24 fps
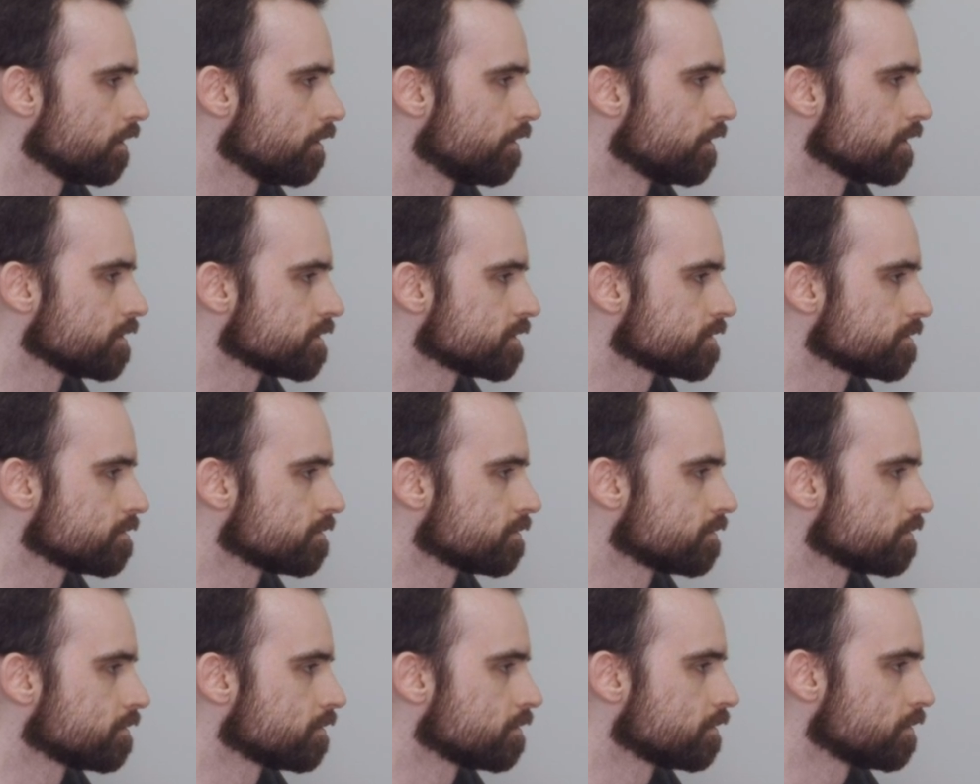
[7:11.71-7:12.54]
this
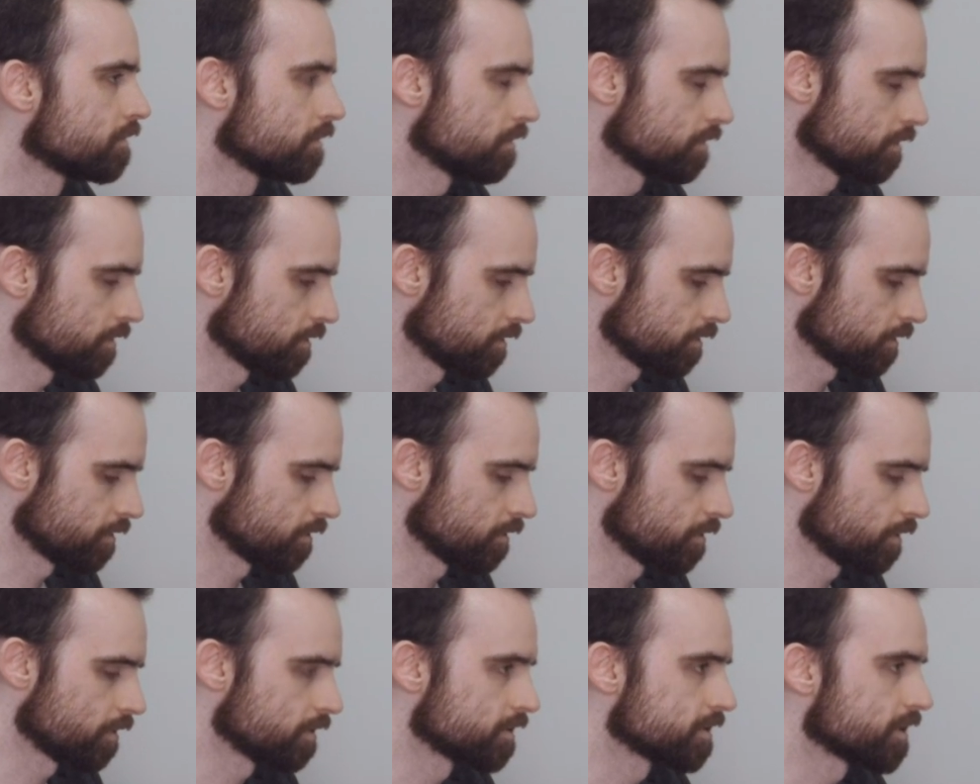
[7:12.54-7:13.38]

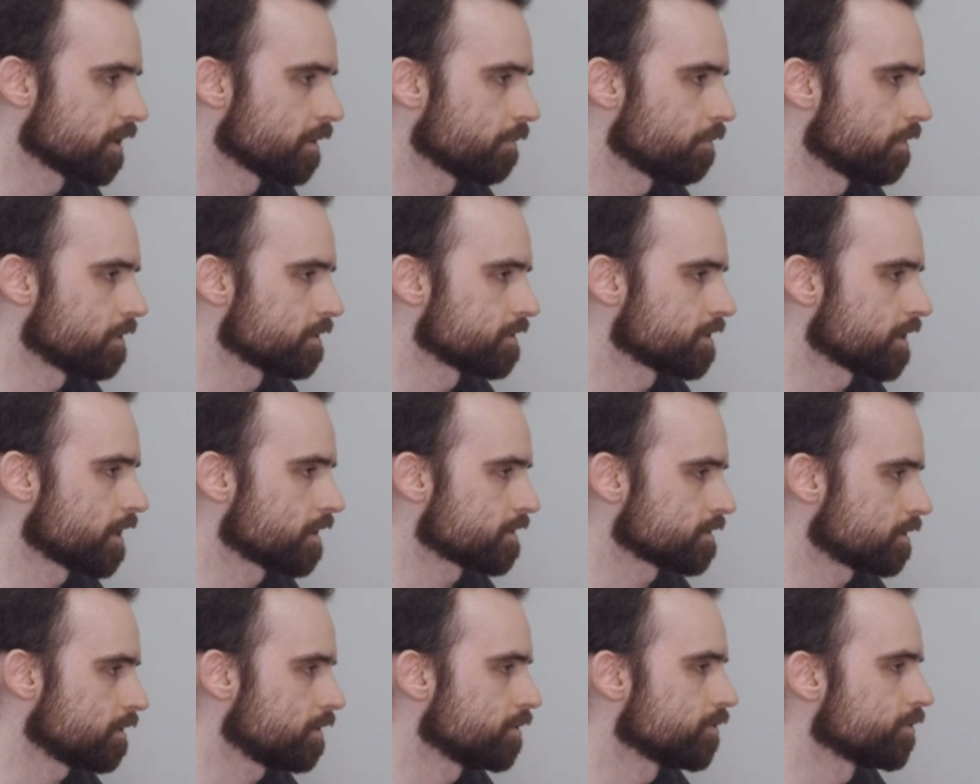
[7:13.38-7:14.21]
example
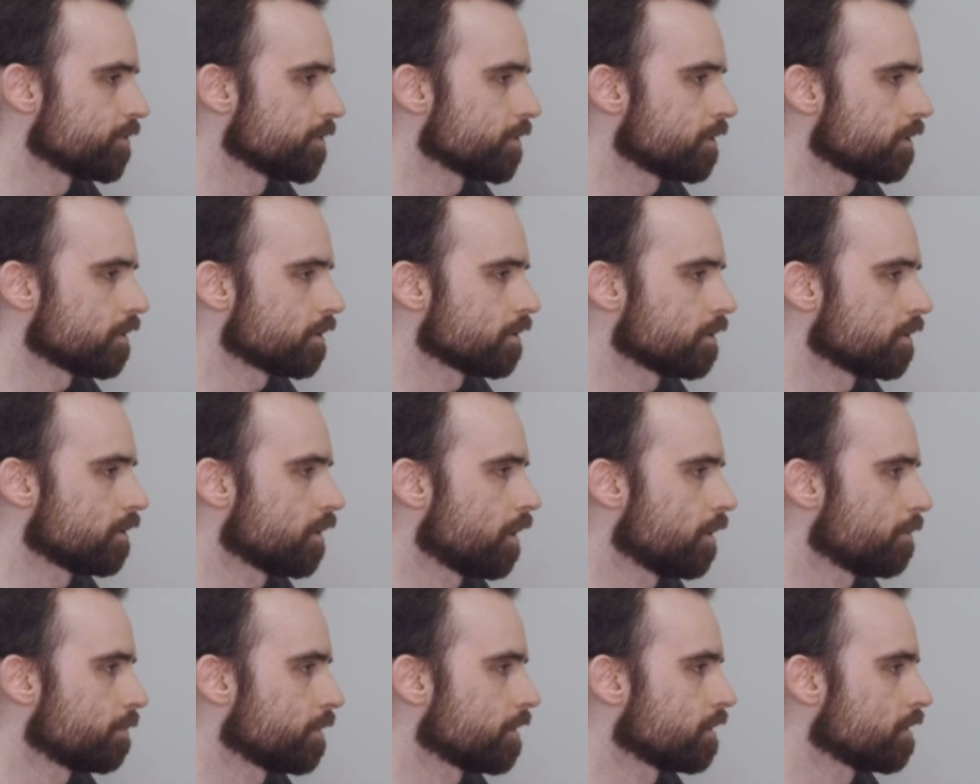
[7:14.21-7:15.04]
text here. You can
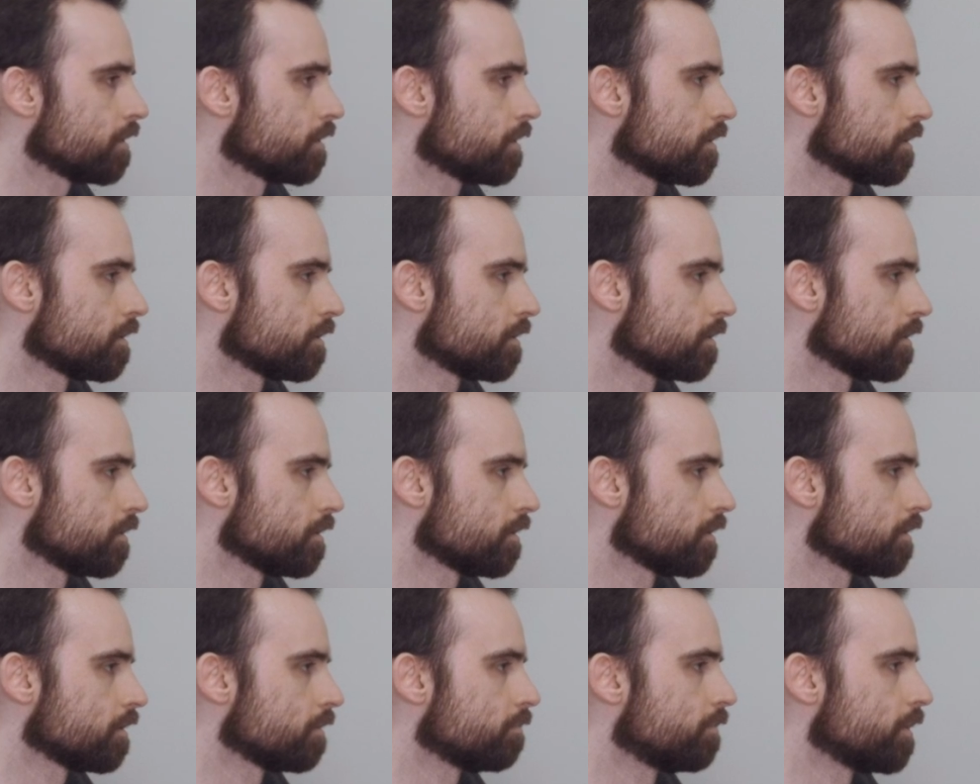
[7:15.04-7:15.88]
copy
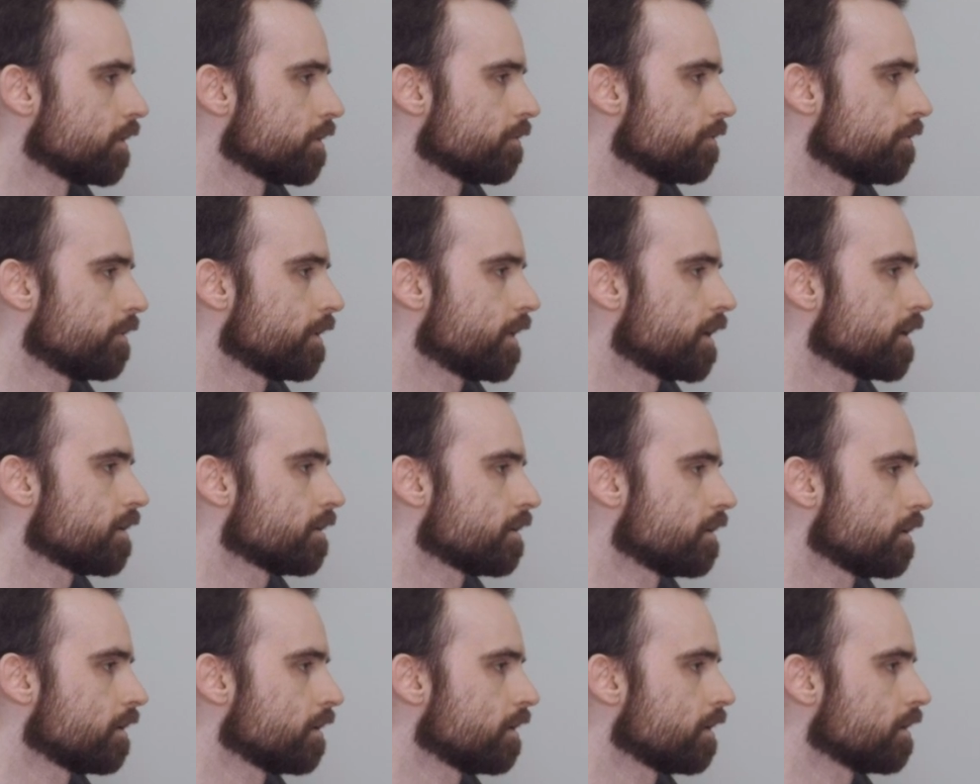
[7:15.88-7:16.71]
a bit of that
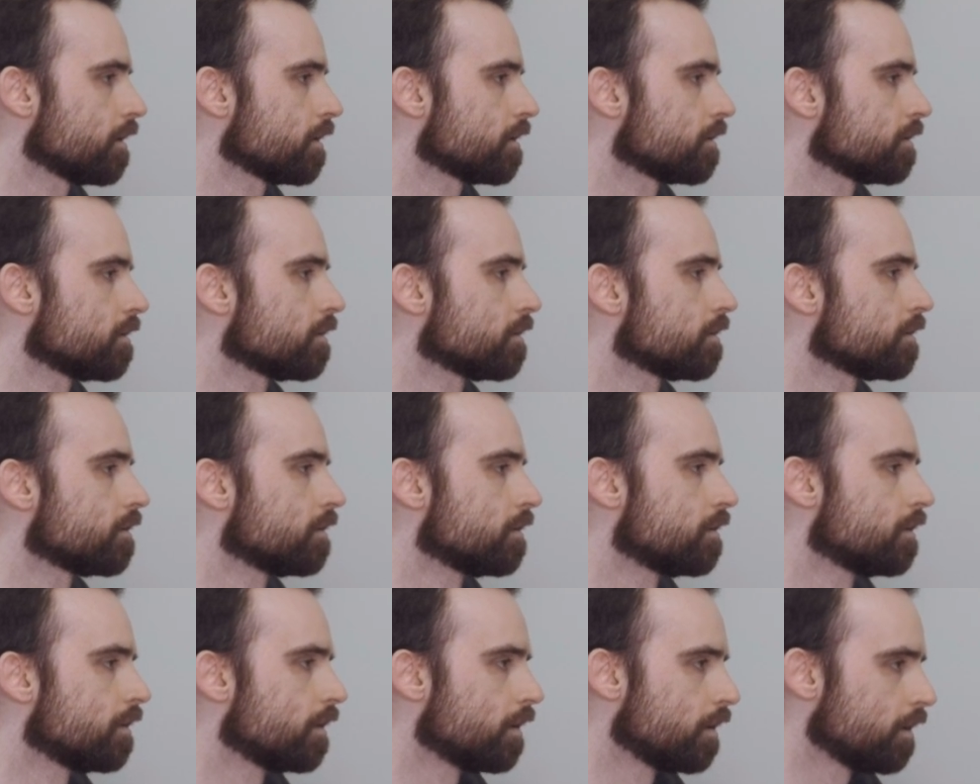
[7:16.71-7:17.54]
and
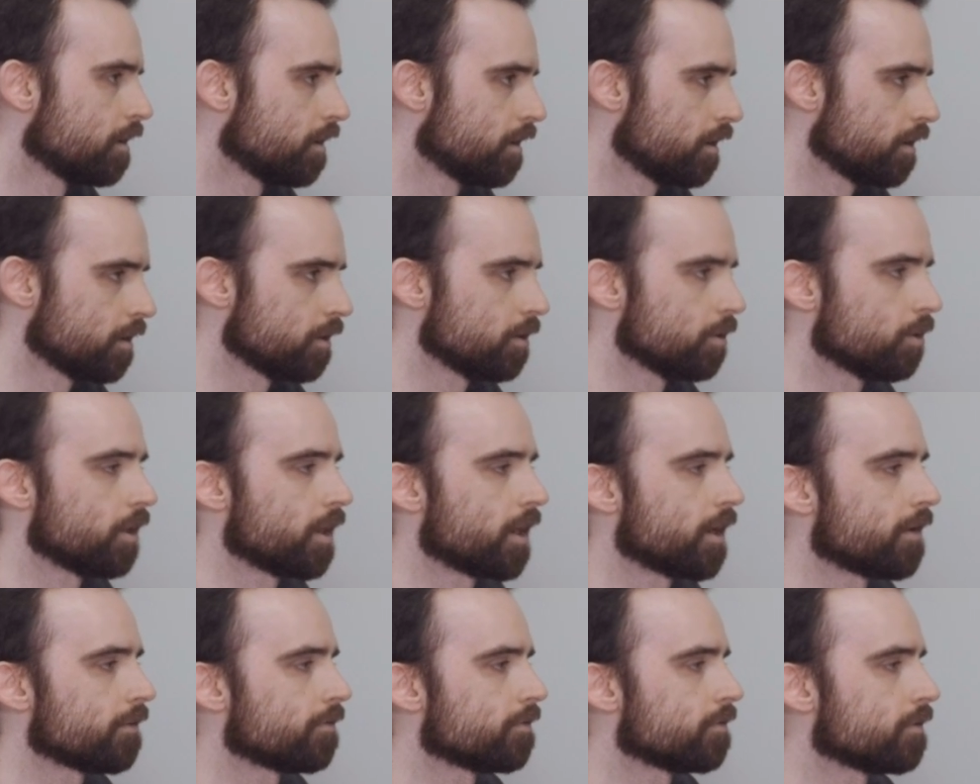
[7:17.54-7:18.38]
you'll
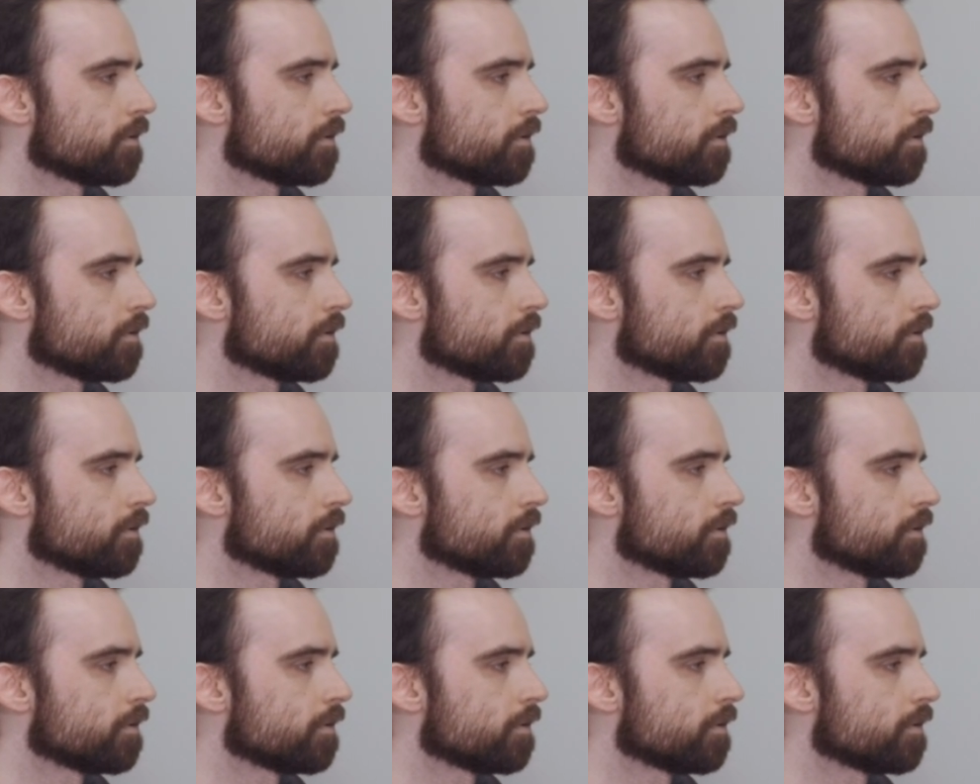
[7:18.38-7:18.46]
have